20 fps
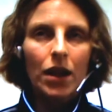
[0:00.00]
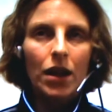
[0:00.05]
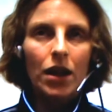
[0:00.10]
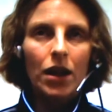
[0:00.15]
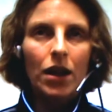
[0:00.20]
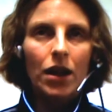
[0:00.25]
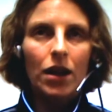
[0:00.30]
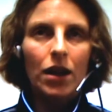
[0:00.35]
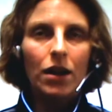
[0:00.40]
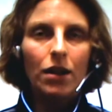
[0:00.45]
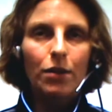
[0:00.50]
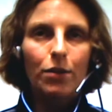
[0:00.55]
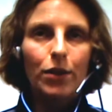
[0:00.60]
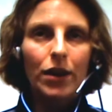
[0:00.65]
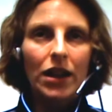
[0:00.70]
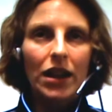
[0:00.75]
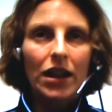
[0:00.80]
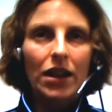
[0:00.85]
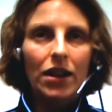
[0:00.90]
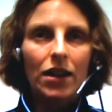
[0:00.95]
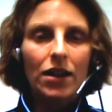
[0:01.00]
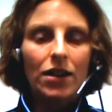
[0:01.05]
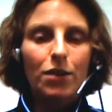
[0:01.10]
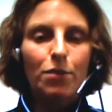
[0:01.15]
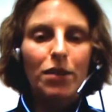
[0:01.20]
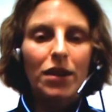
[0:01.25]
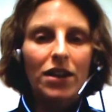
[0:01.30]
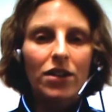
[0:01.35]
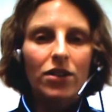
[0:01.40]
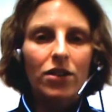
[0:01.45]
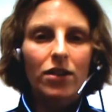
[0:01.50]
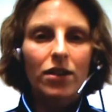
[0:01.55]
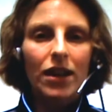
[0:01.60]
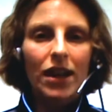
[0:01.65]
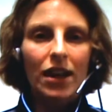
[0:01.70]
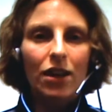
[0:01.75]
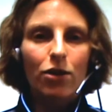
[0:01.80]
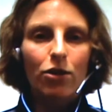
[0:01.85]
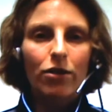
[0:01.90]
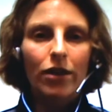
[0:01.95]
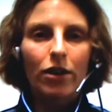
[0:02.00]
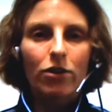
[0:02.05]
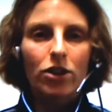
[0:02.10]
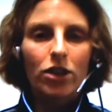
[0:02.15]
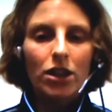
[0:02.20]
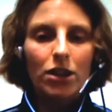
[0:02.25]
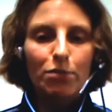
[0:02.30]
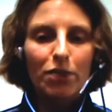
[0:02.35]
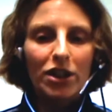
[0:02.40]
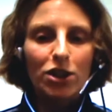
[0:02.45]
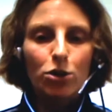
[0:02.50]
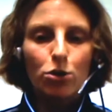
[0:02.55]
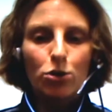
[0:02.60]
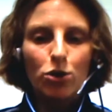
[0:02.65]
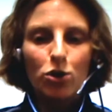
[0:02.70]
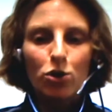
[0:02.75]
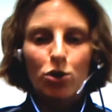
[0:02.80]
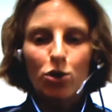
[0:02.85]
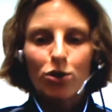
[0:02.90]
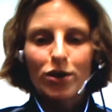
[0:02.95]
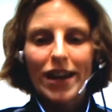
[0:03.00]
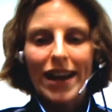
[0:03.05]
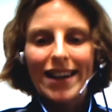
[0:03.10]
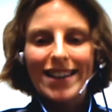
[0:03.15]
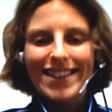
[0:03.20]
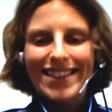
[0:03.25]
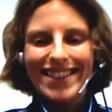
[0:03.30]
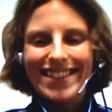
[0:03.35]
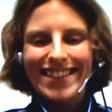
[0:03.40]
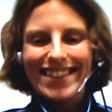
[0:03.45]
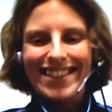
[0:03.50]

Well, it depends on how grouchy my 2-year-old gets.